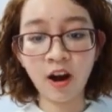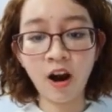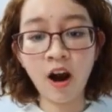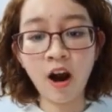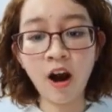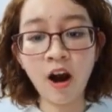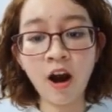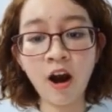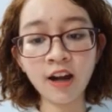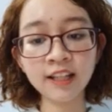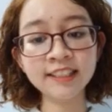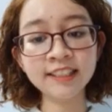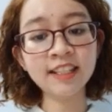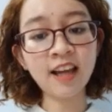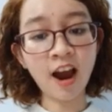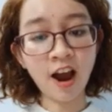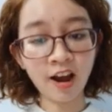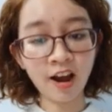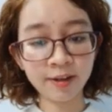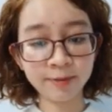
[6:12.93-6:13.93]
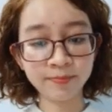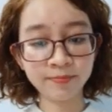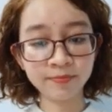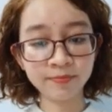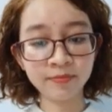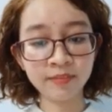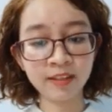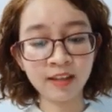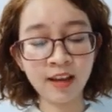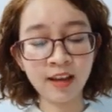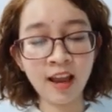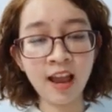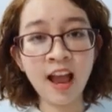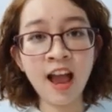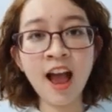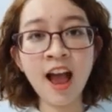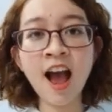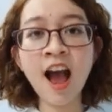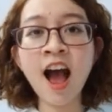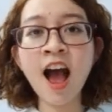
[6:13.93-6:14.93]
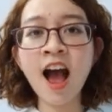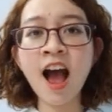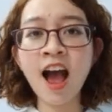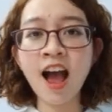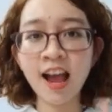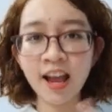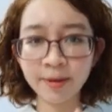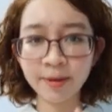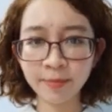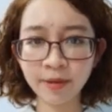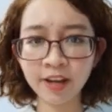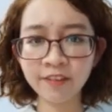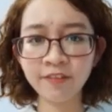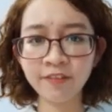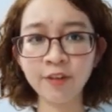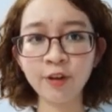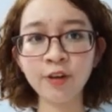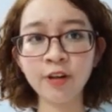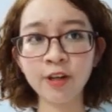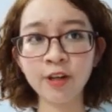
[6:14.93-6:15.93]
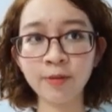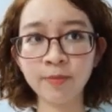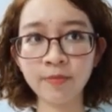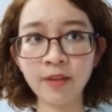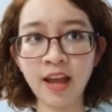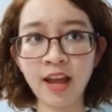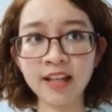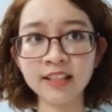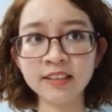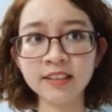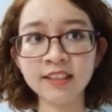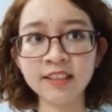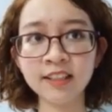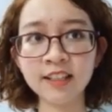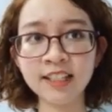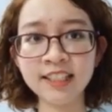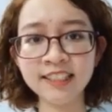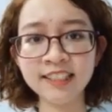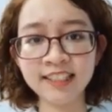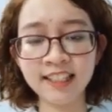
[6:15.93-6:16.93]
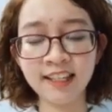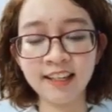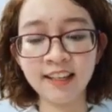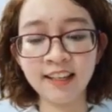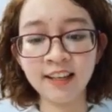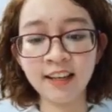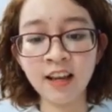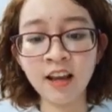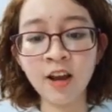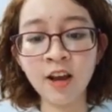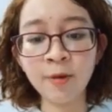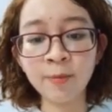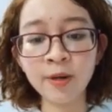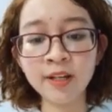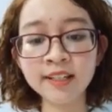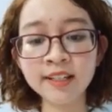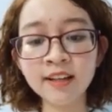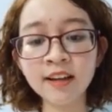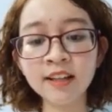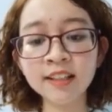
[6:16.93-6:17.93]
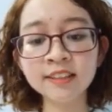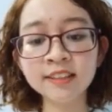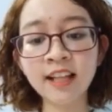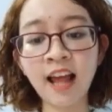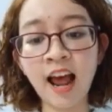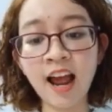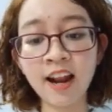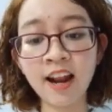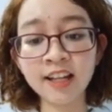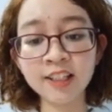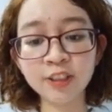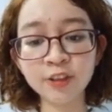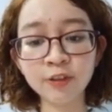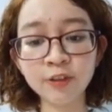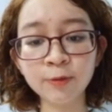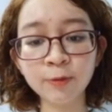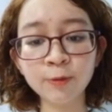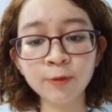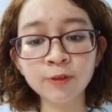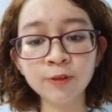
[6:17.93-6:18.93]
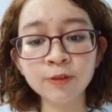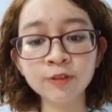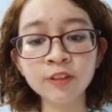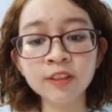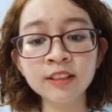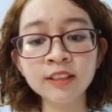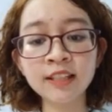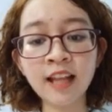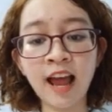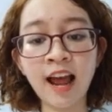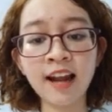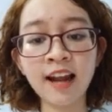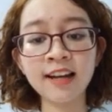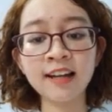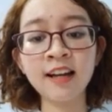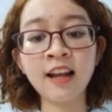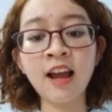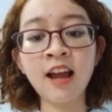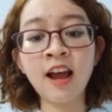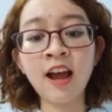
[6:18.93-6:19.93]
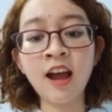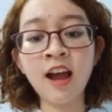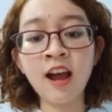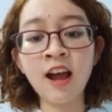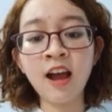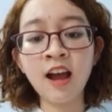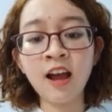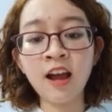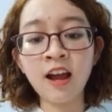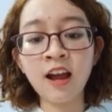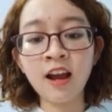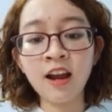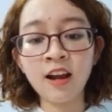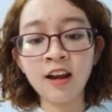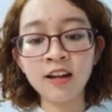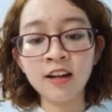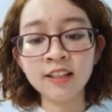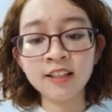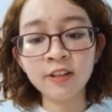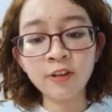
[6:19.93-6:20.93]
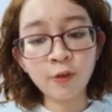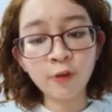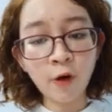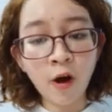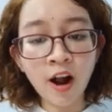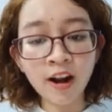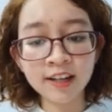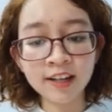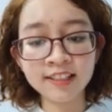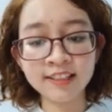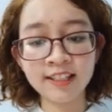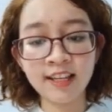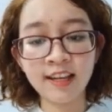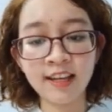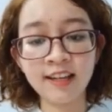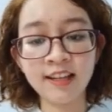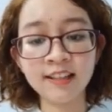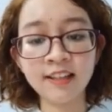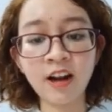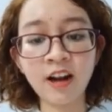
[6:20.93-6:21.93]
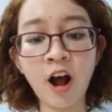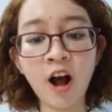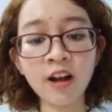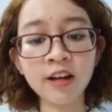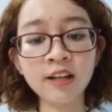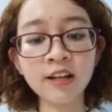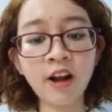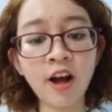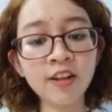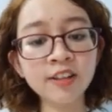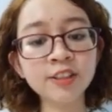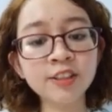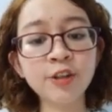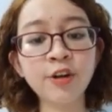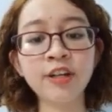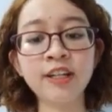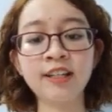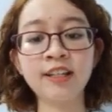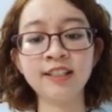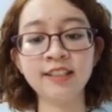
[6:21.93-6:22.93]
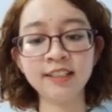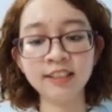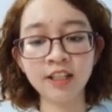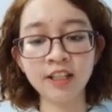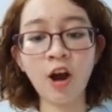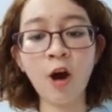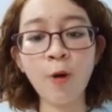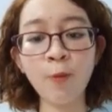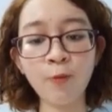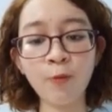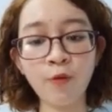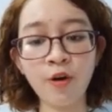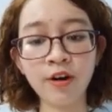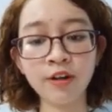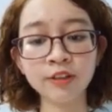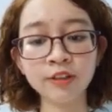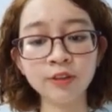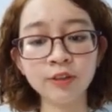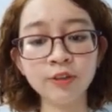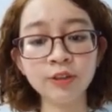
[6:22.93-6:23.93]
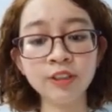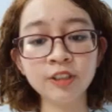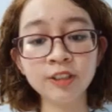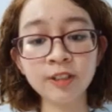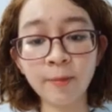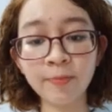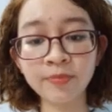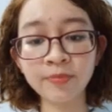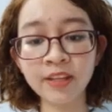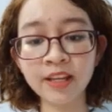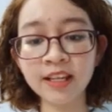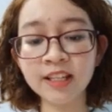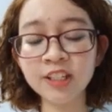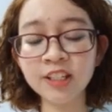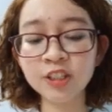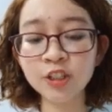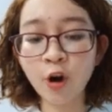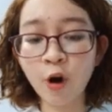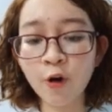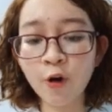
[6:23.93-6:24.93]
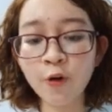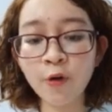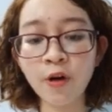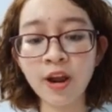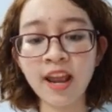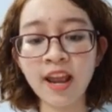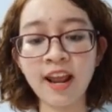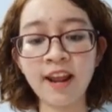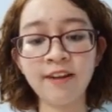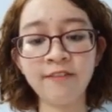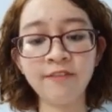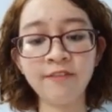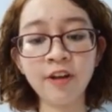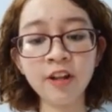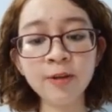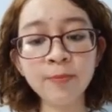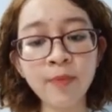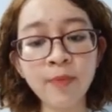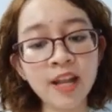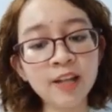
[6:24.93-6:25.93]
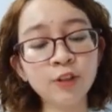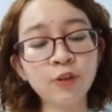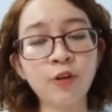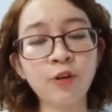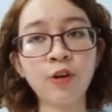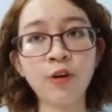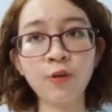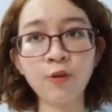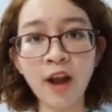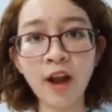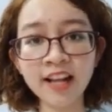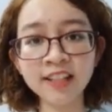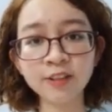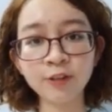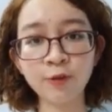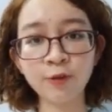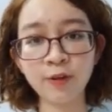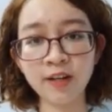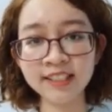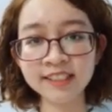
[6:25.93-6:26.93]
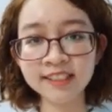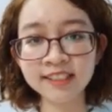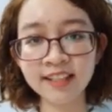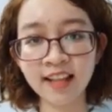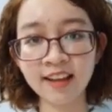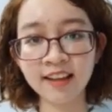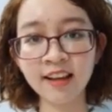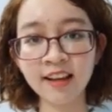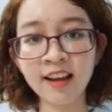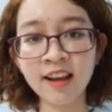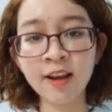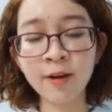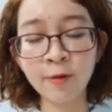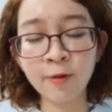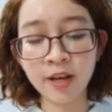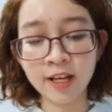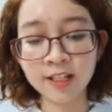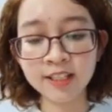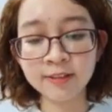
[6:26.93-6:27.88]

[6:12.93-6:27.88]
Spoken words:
quality of not turning his homework to some internal fundamental characteristic about his personality. But just as likely, he might have a rough week. He had a lot of other projects due,